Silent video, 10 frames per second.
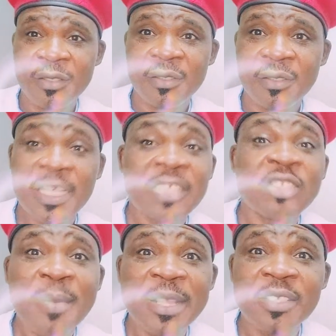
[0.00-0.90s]
There's no
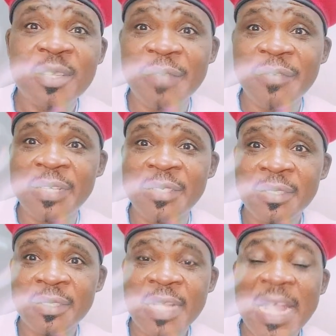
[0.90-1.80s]
minority in Biafra land.
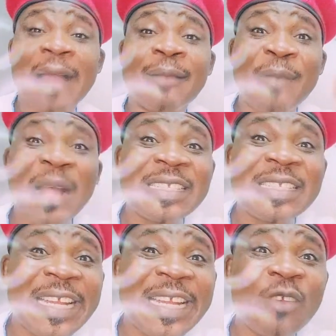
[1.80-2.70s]
And Mazin
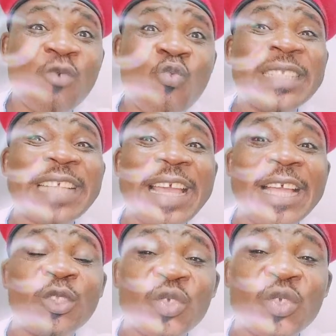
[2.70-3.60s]
Nankan went
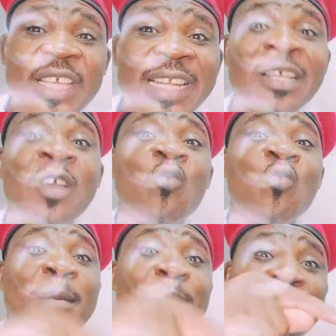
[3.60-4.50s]
ahead to say that
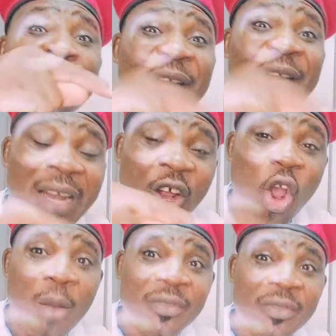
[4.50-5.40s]
when Biafra
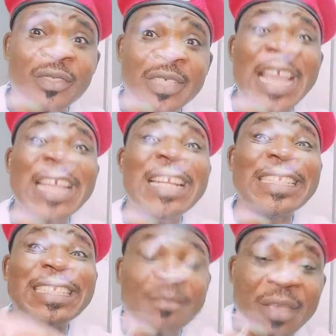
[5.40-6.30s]
comes,
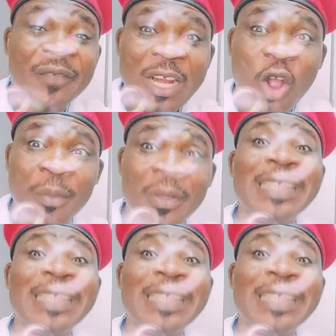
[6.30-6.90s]
anytime Biafra comes,